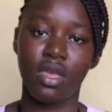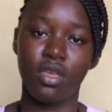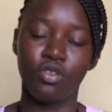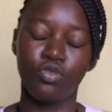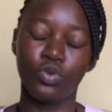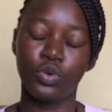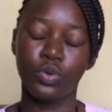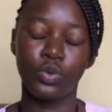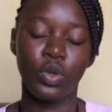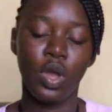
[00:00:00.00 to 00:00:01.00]

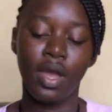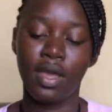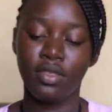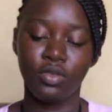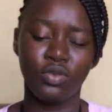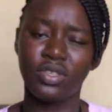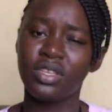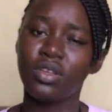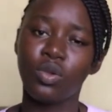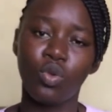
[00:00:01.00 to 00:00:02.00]
you think
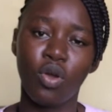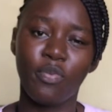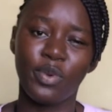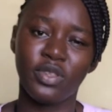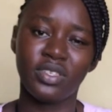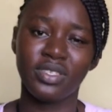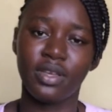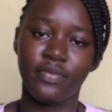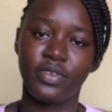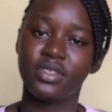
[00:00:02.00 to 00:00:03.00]
low upon yourself,
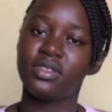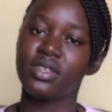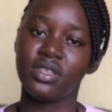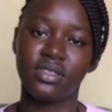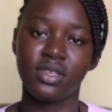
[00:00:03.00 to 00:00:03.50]
it leads